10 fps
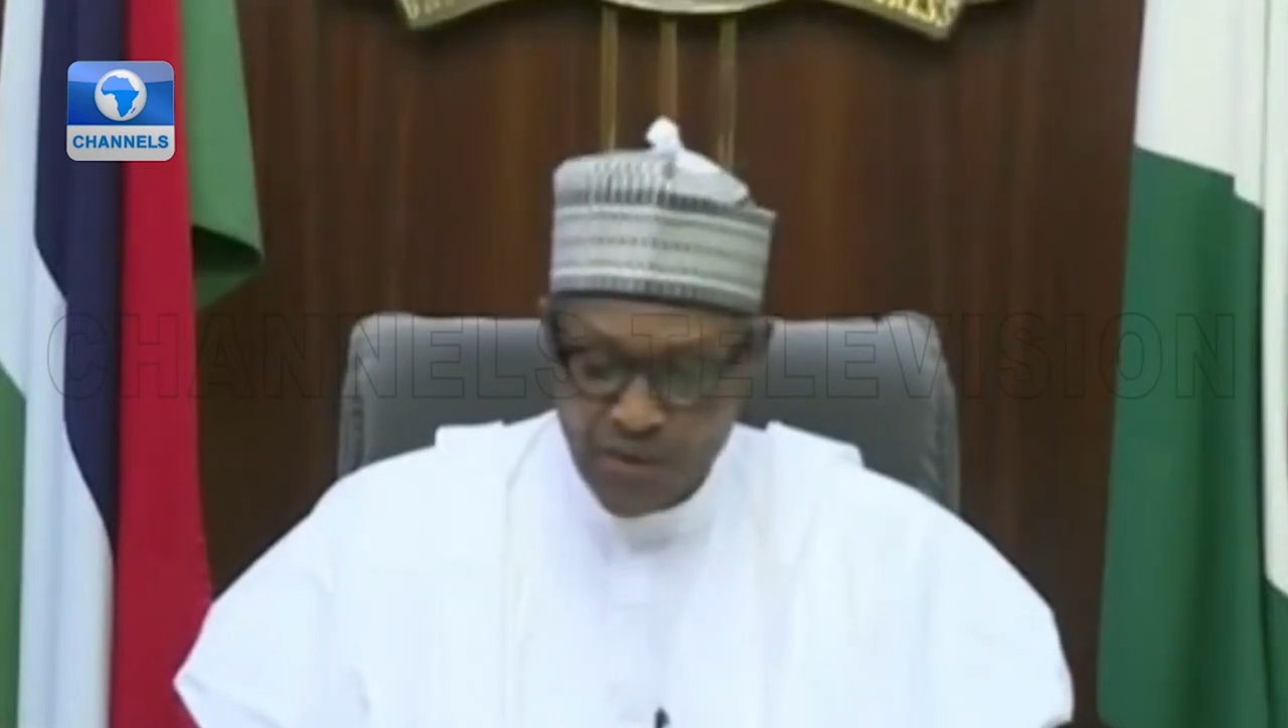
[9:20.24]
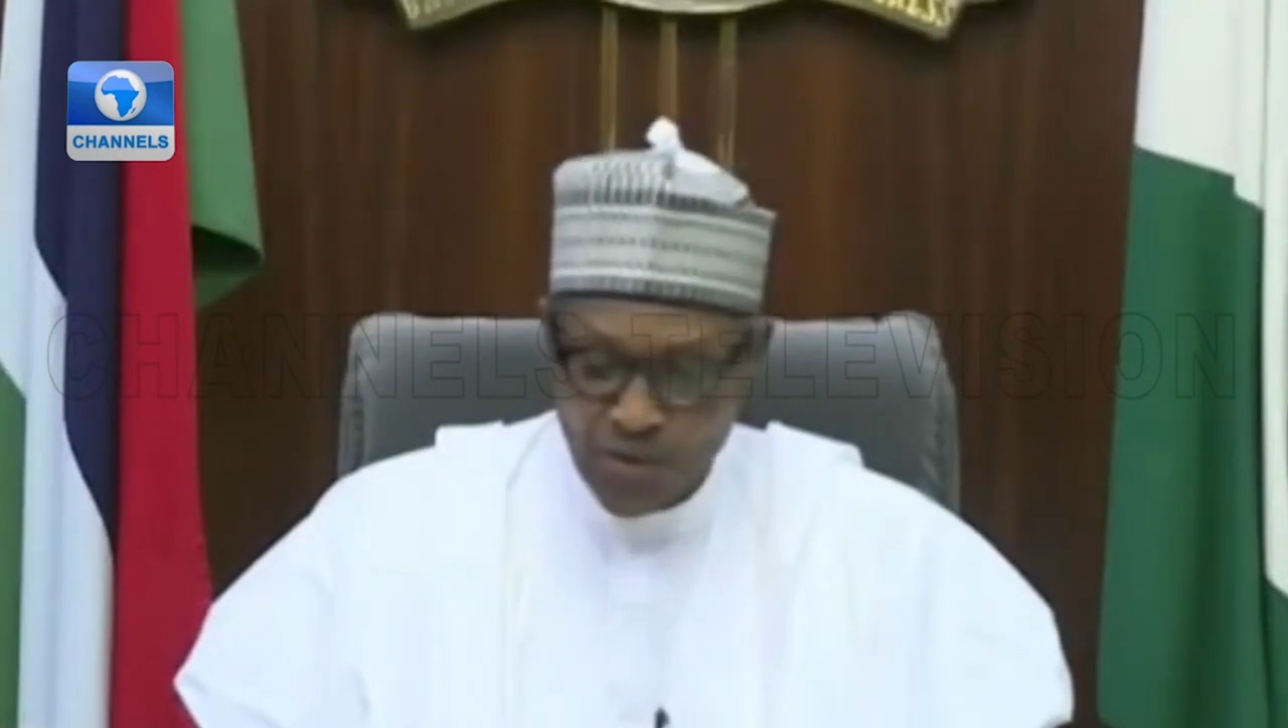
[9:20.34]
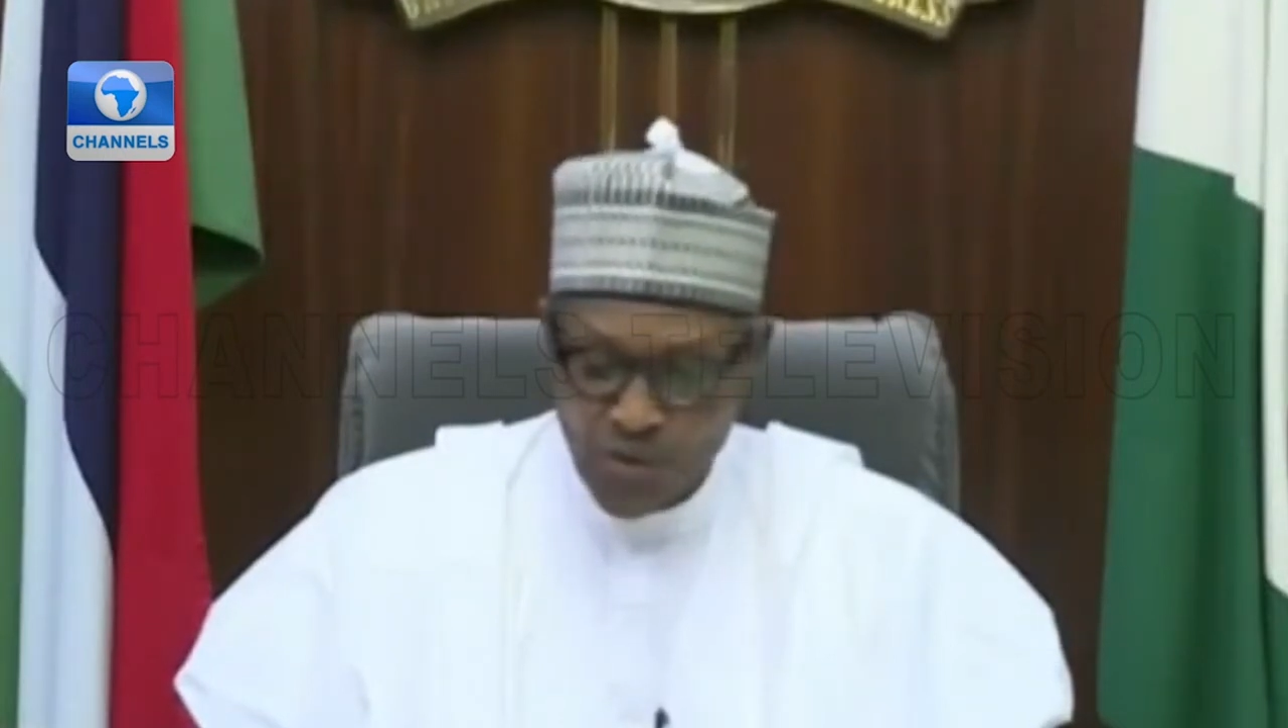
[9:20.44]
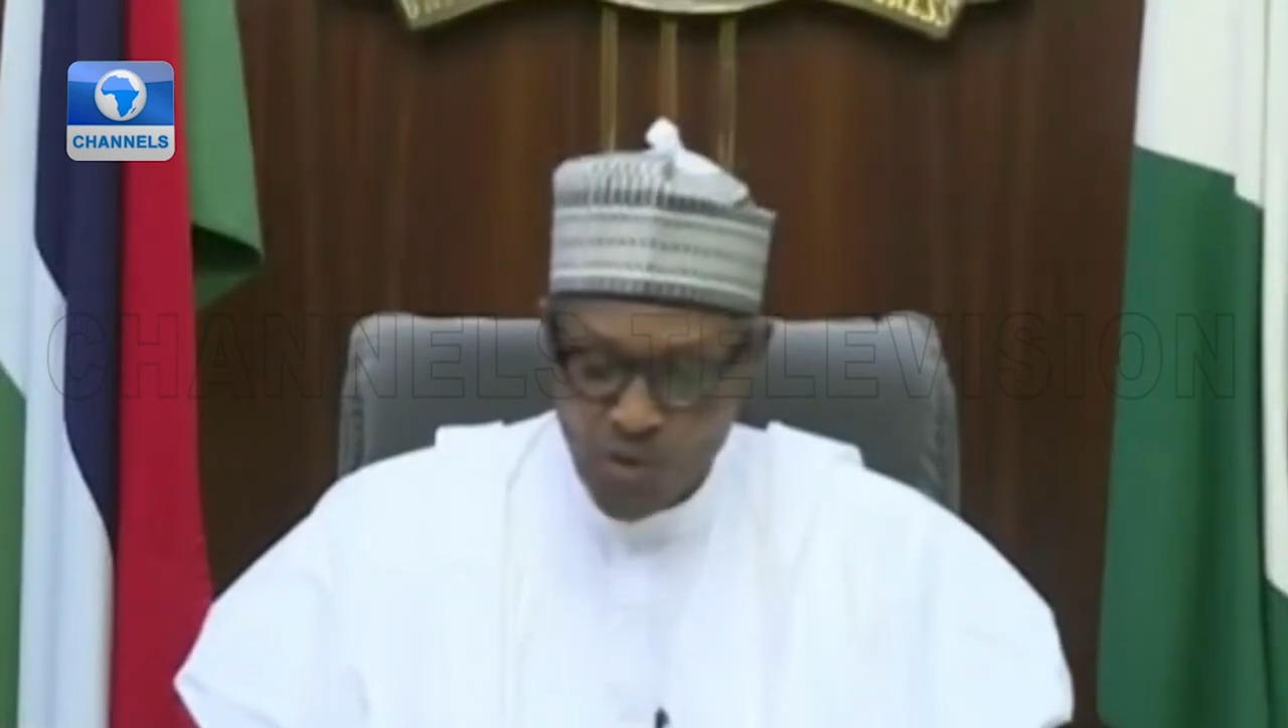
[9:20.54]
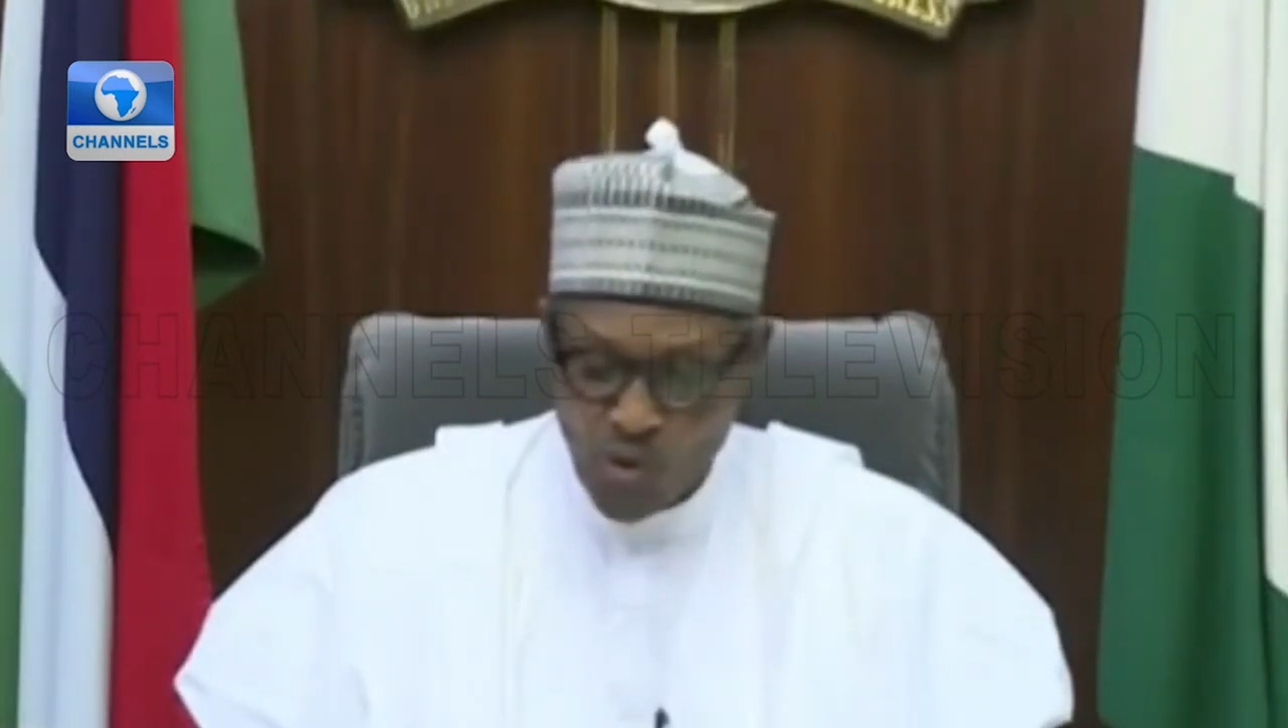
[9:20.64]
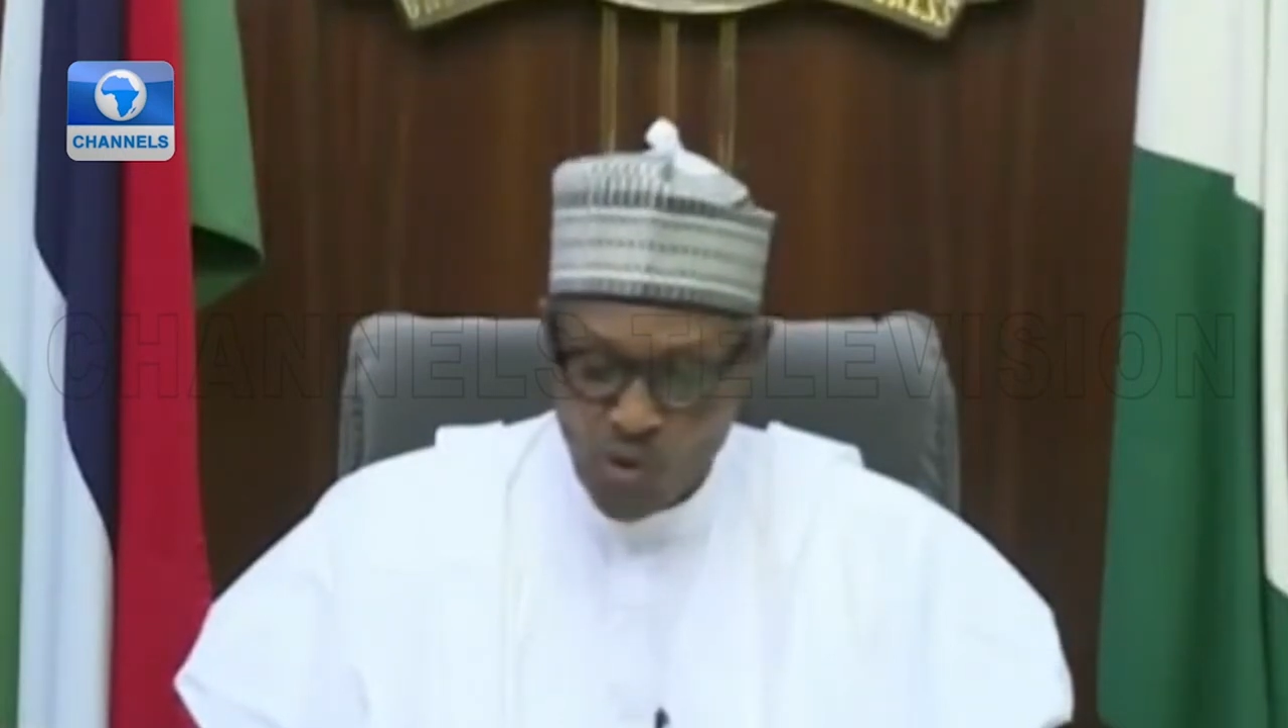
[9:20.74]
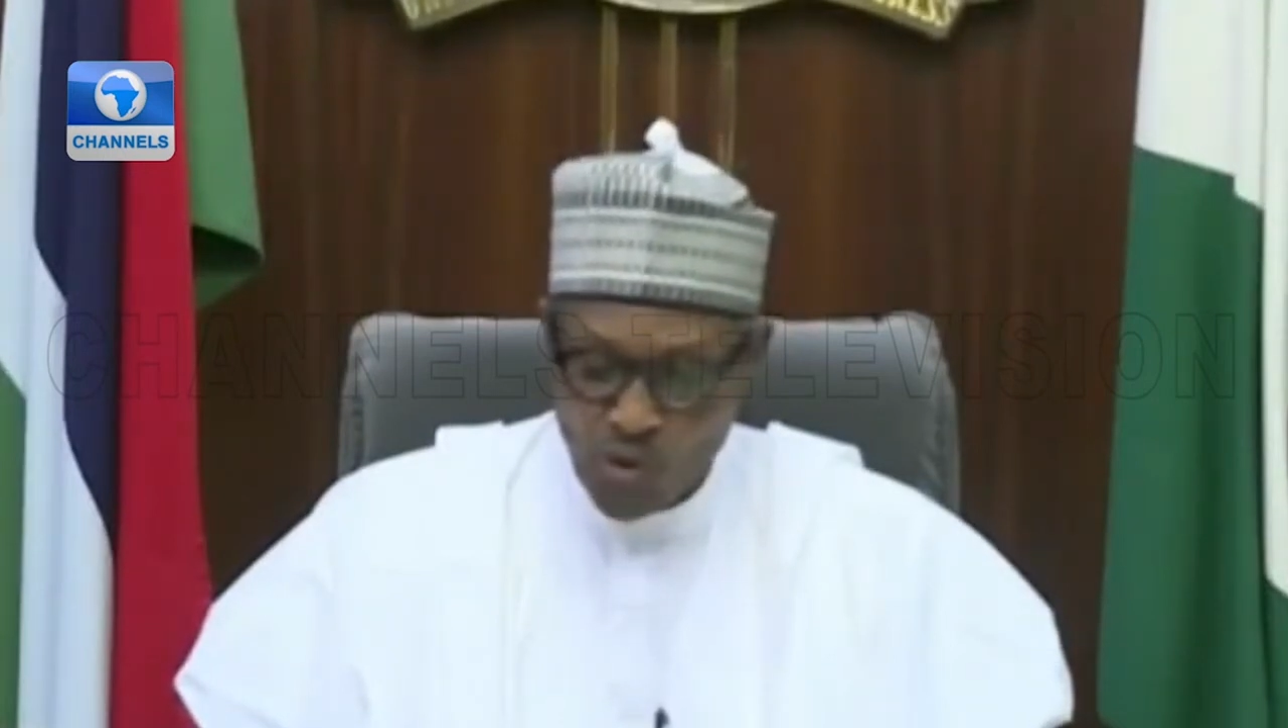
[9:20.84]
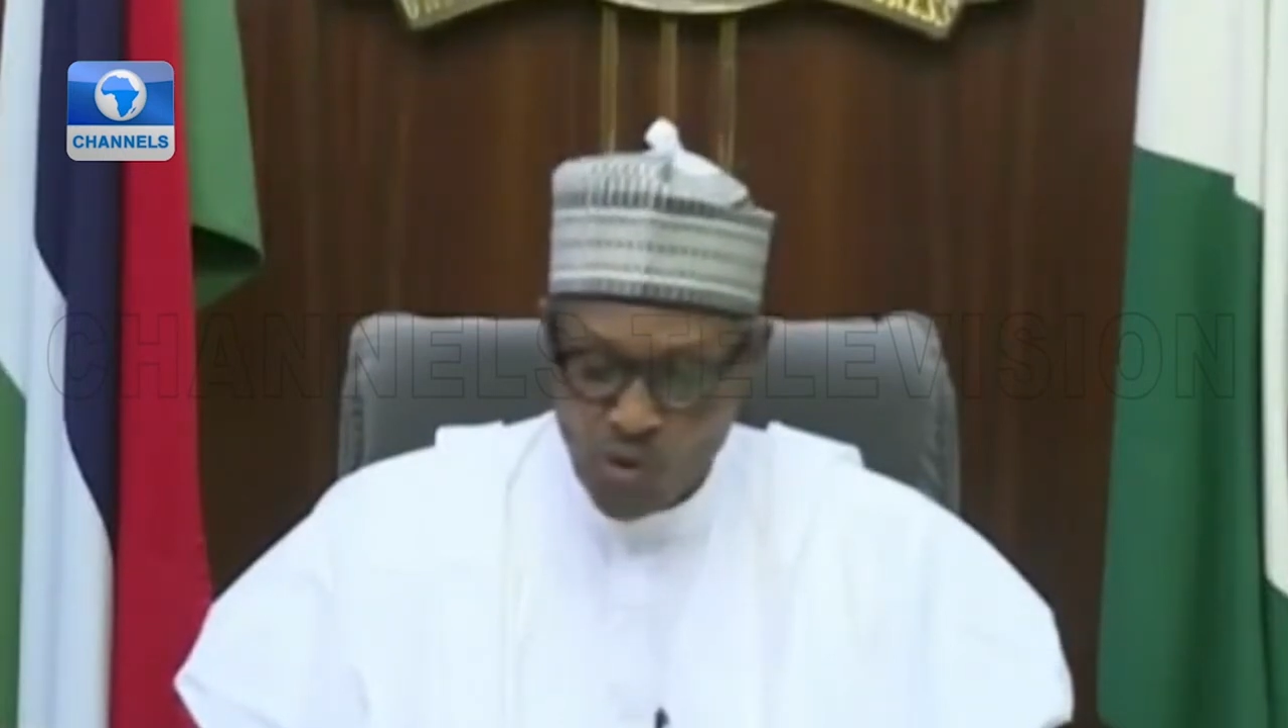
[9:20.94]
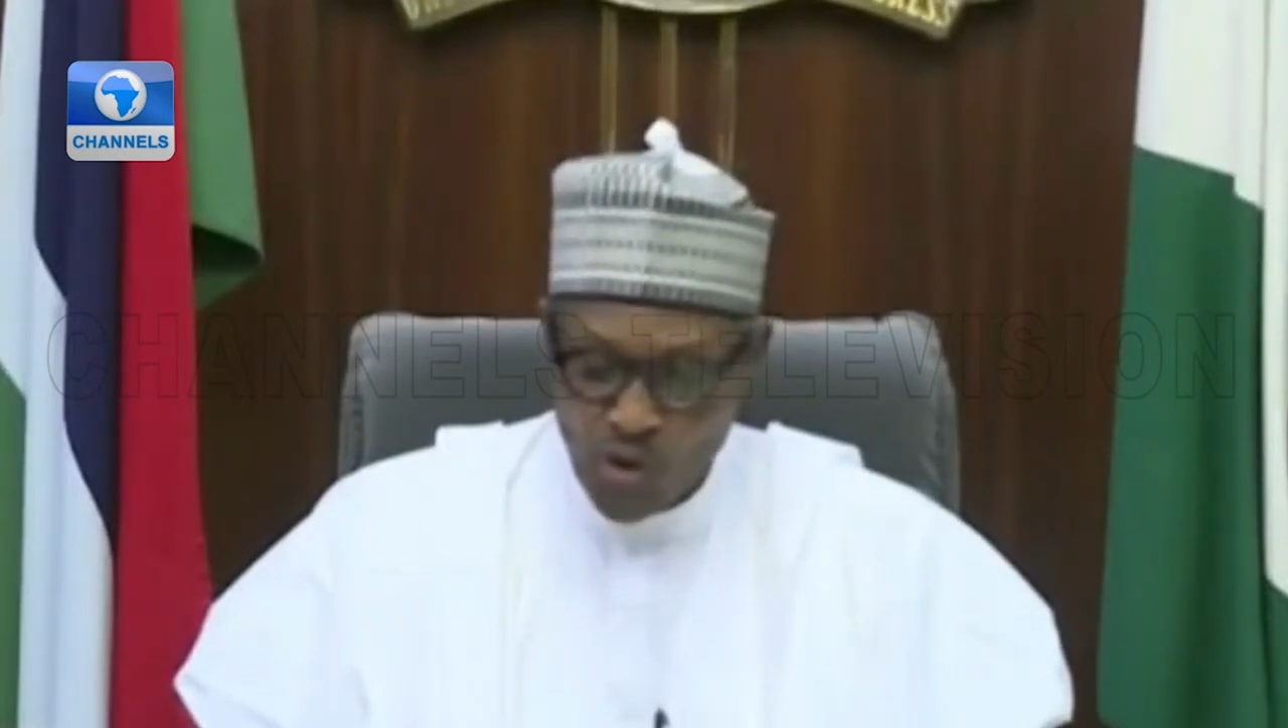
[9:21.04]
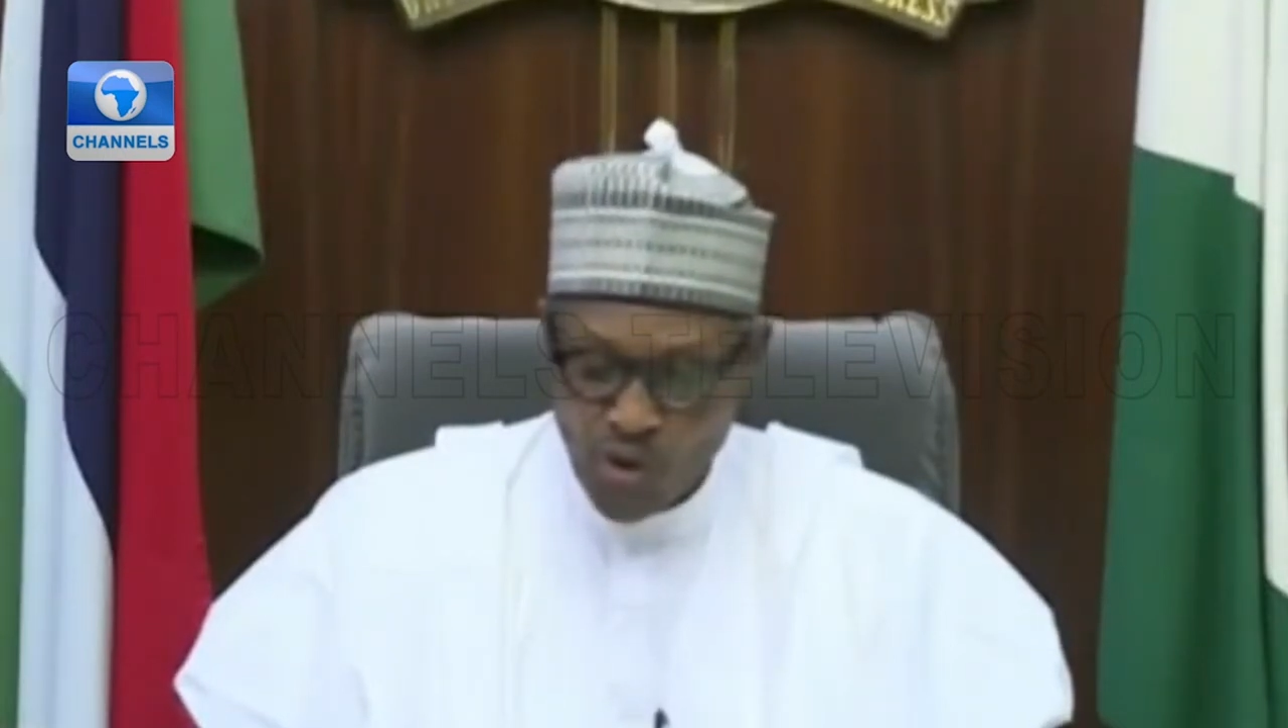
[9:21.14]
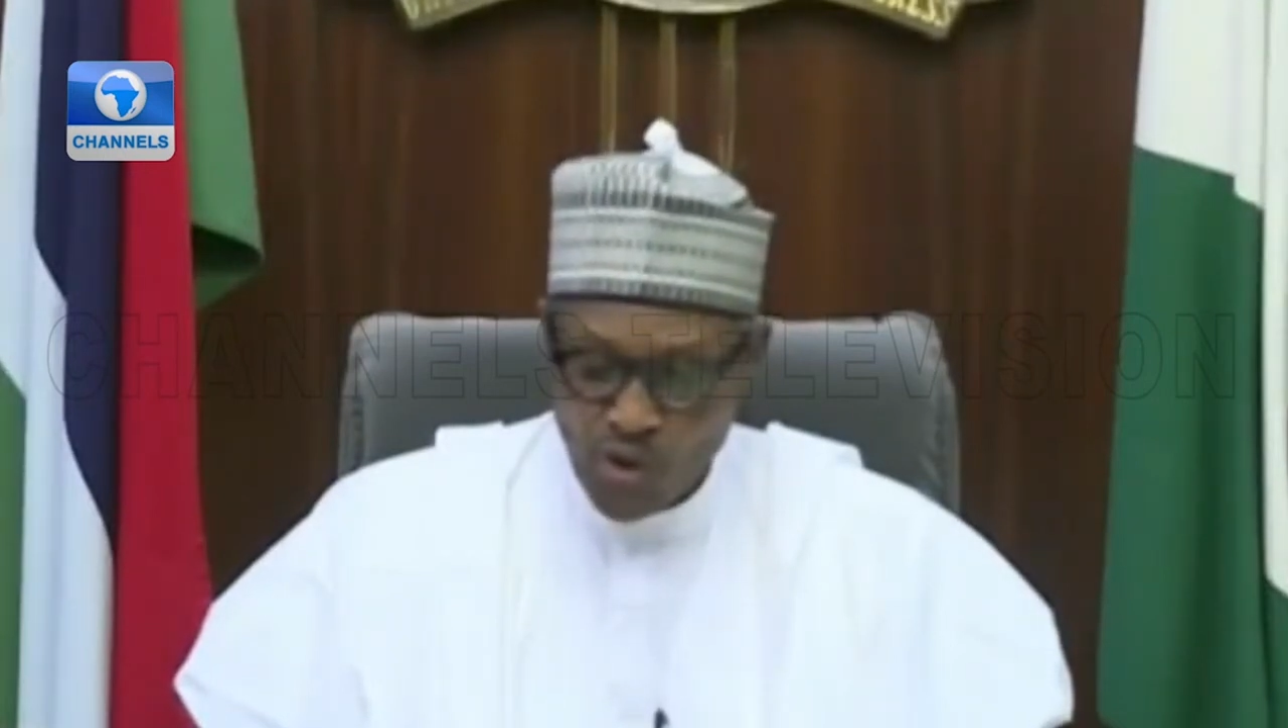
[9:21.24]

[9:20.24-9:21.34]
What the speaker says: urge you all